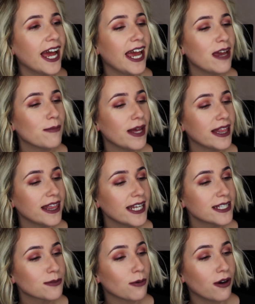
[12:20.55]
And
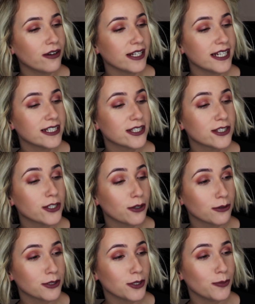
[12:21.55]
this one is
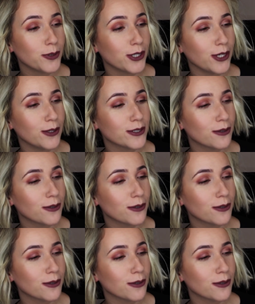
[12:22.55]
so super cute.